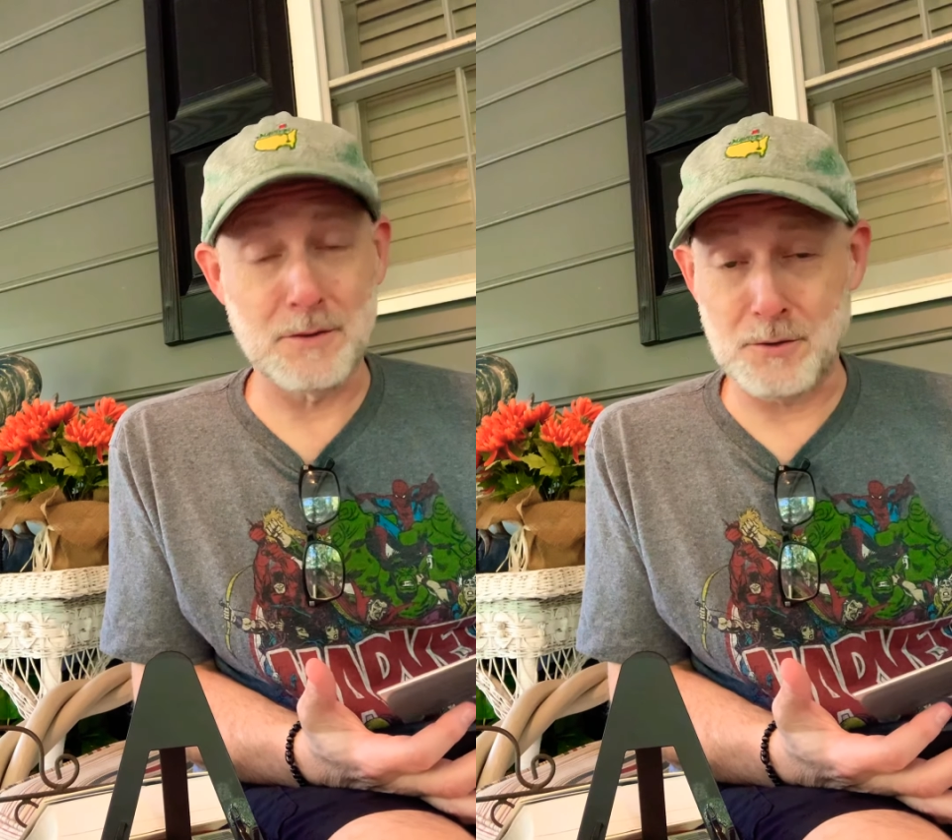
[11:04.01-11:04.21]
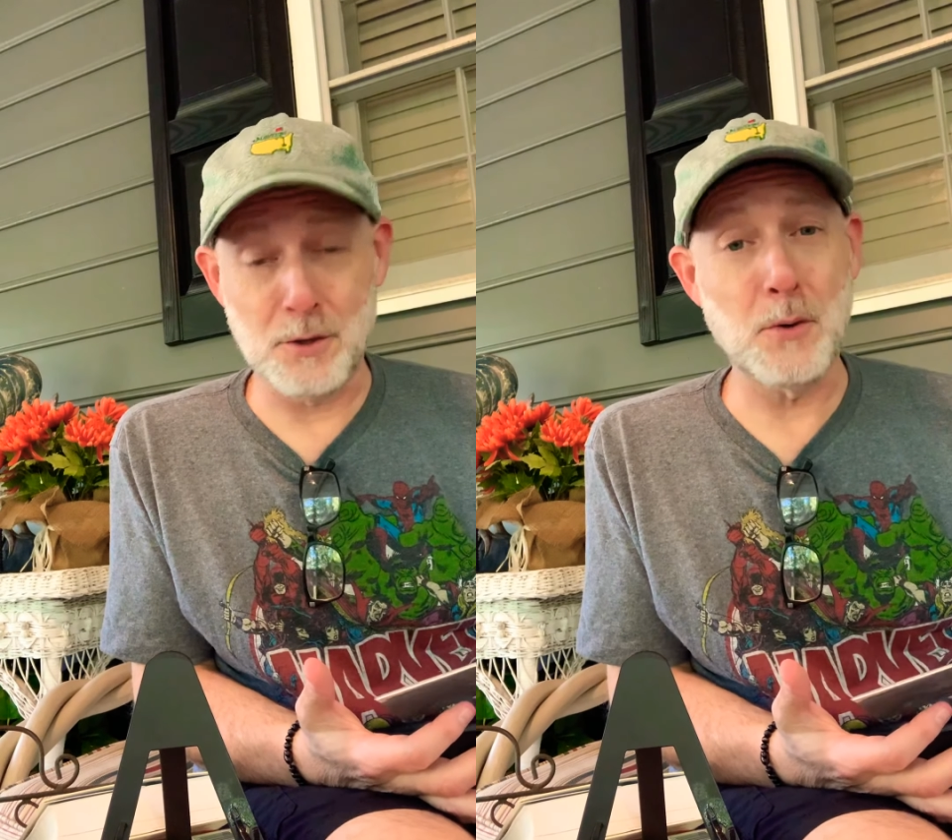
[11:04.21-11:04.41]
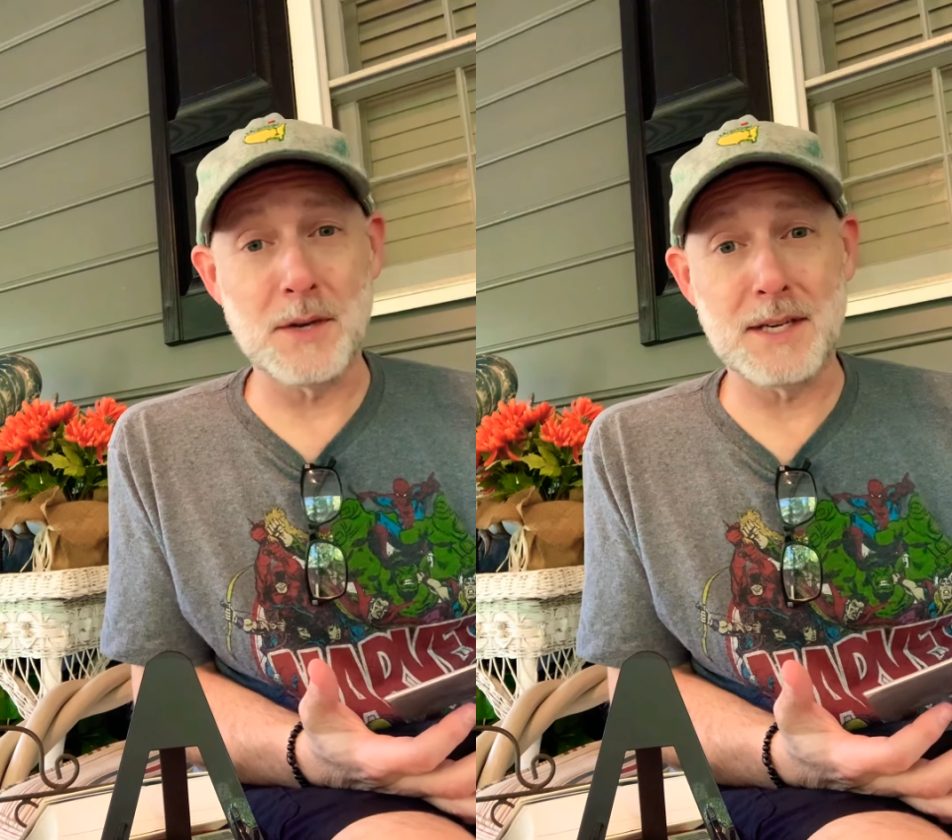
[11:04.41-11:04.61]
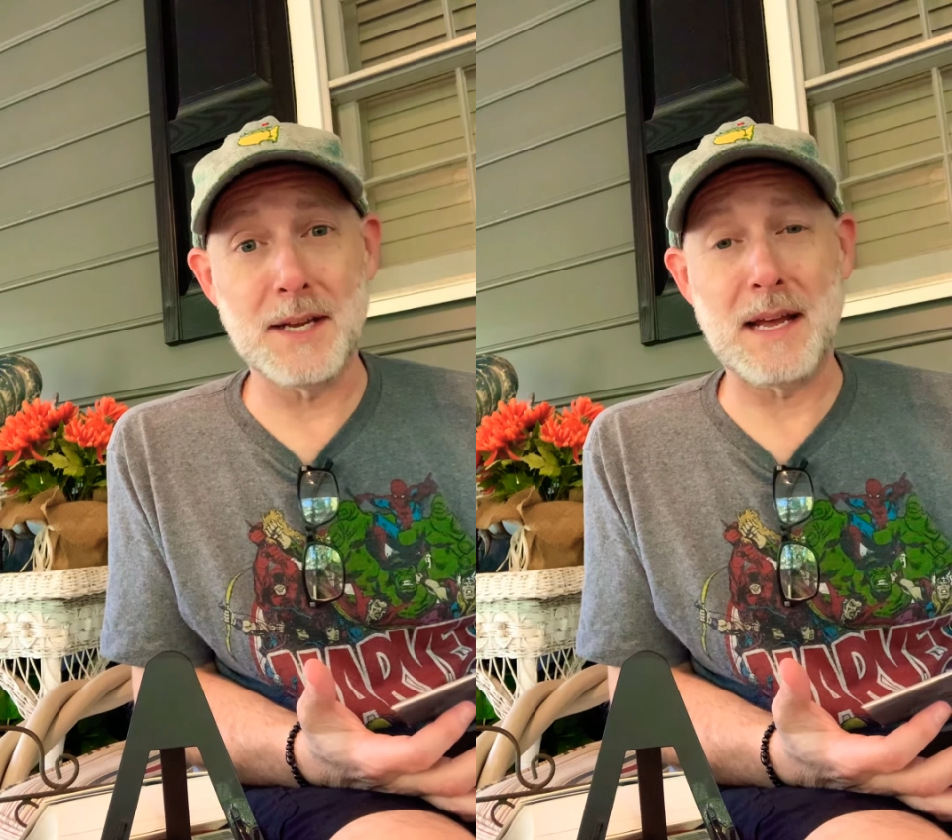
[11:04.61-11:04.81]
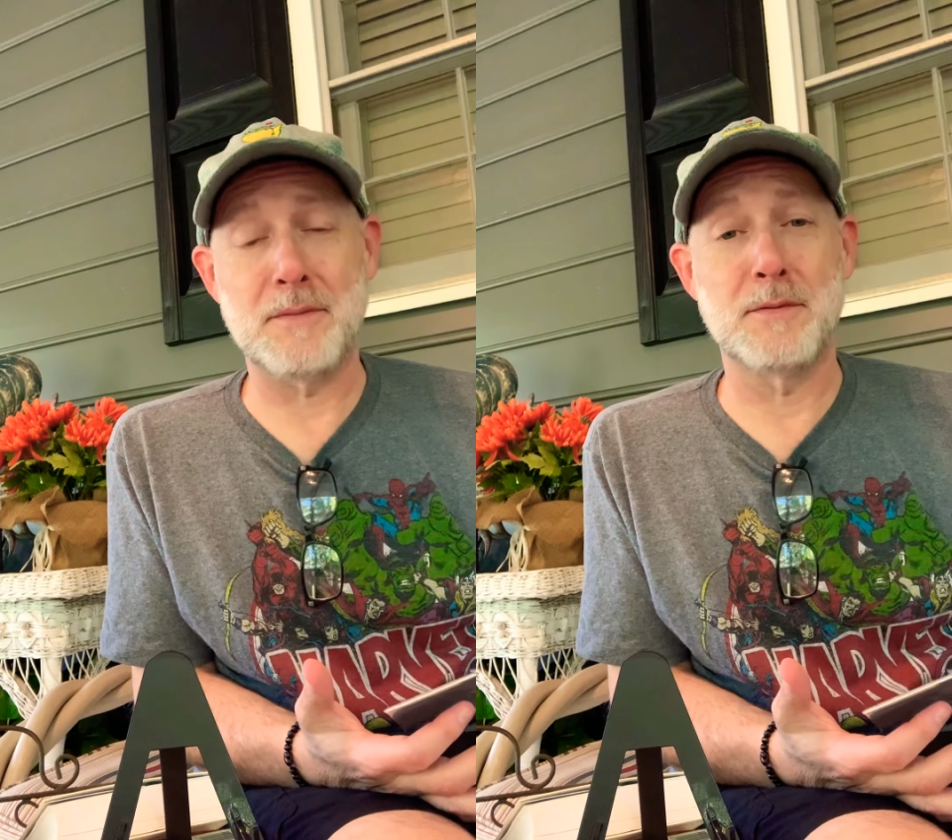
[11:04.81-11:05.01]
too
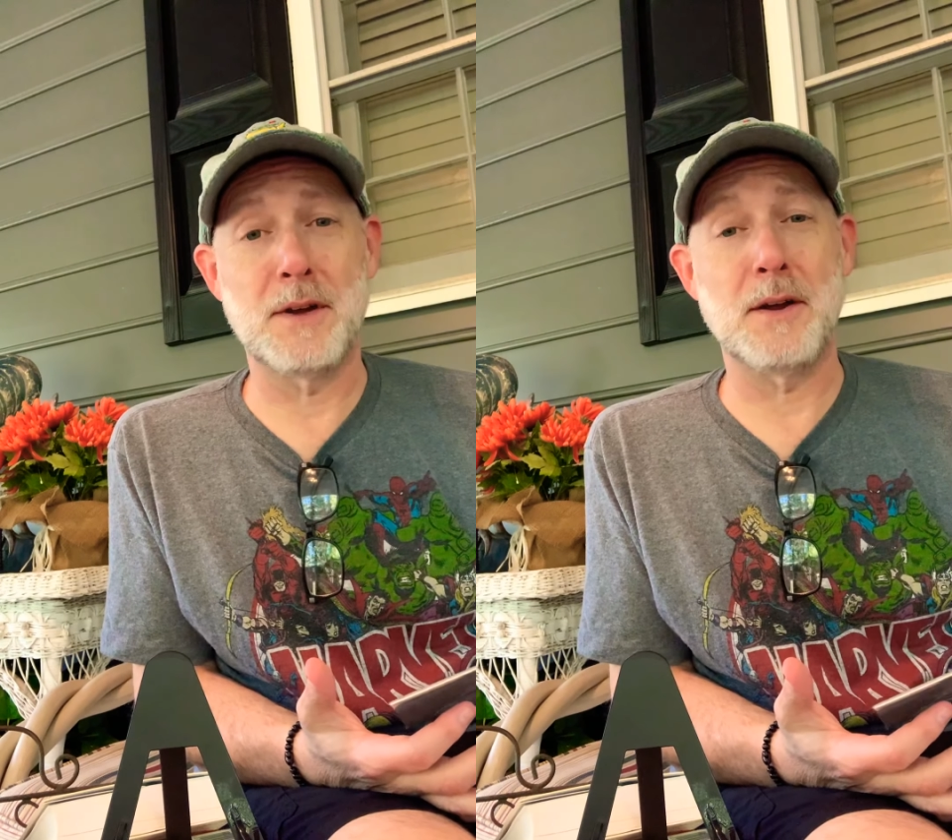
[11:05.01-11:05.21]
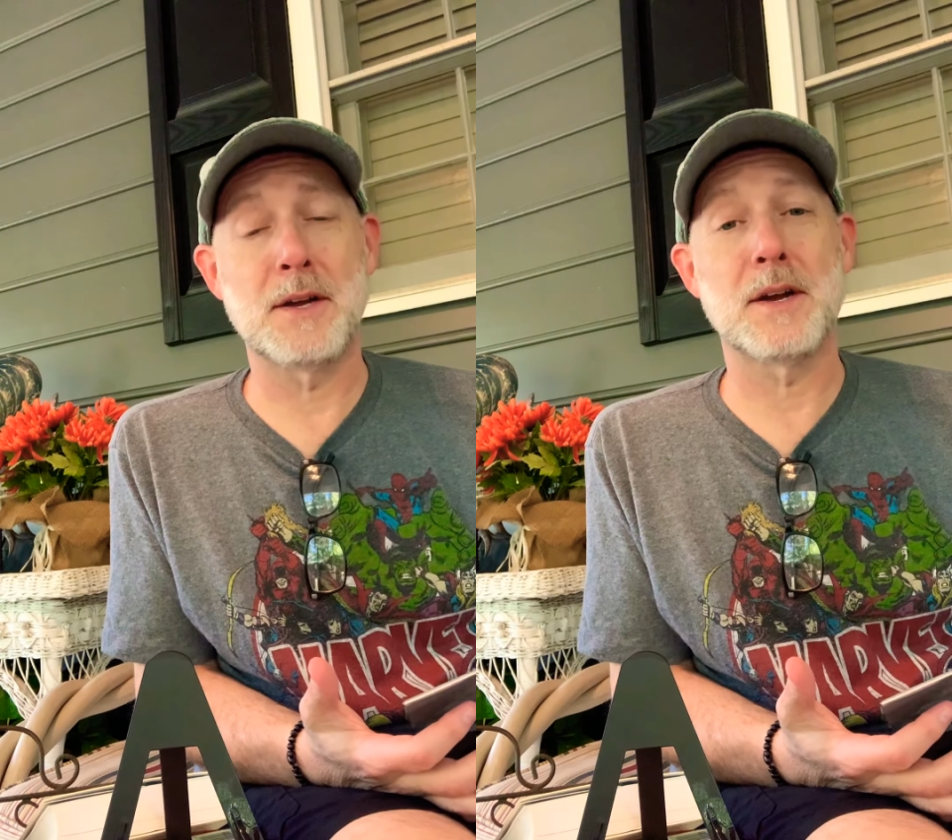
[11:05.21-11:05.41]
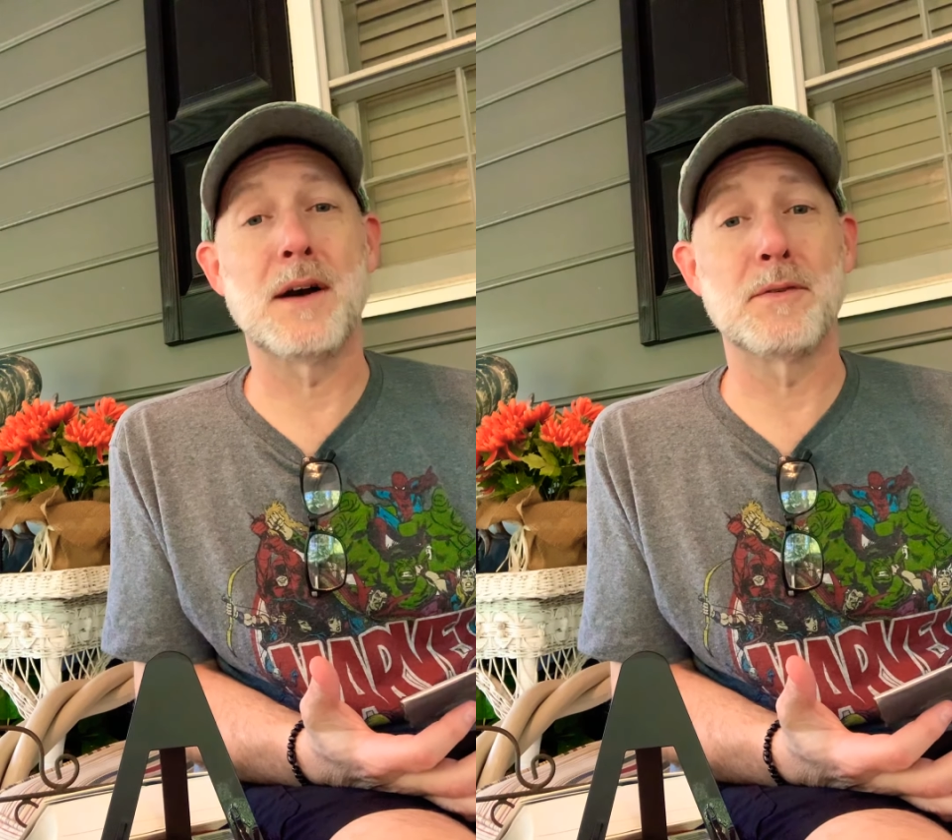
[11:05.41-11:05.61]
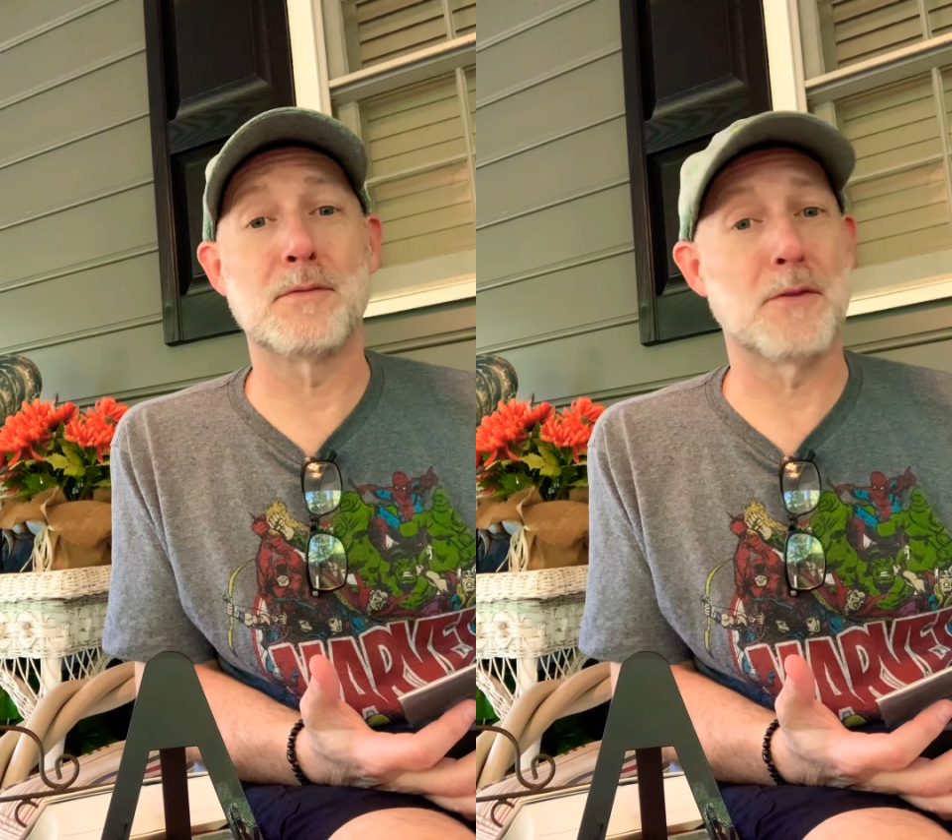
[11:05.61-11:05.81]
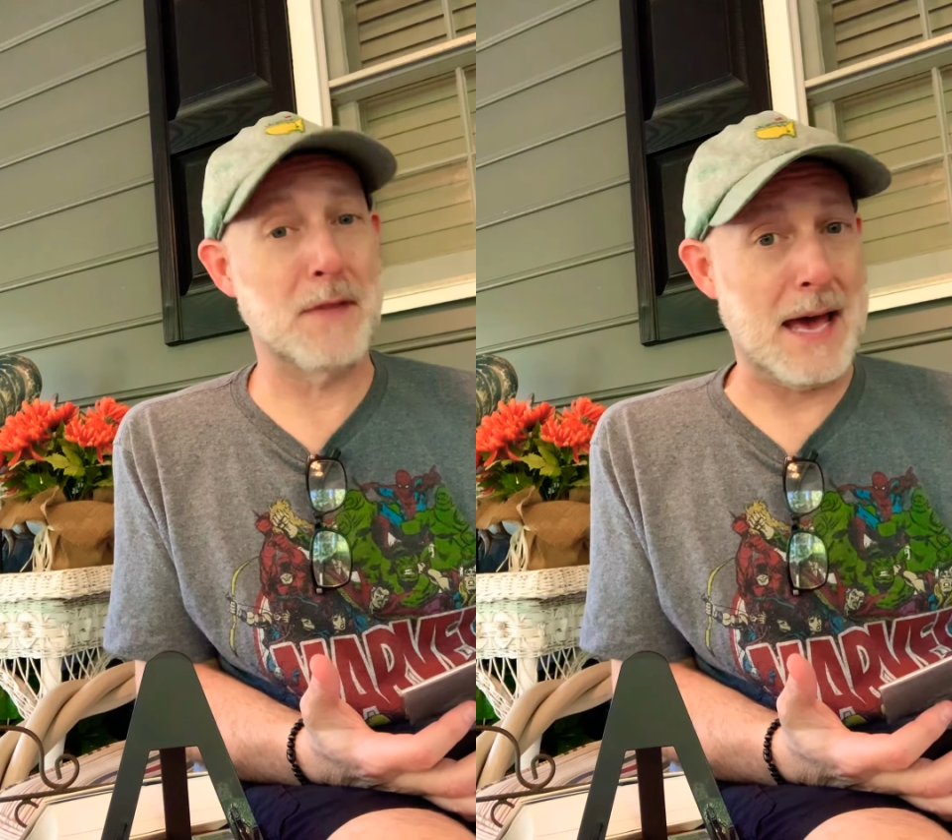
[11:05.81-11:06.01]
indeed have a variant cover
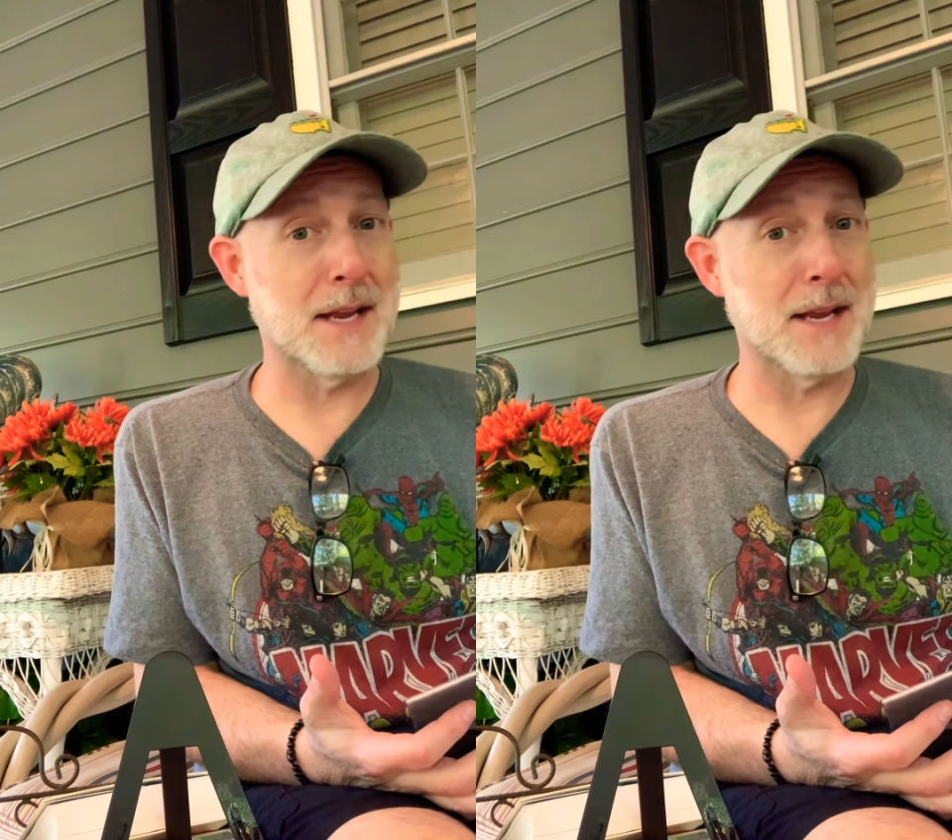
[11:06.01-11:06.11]
for that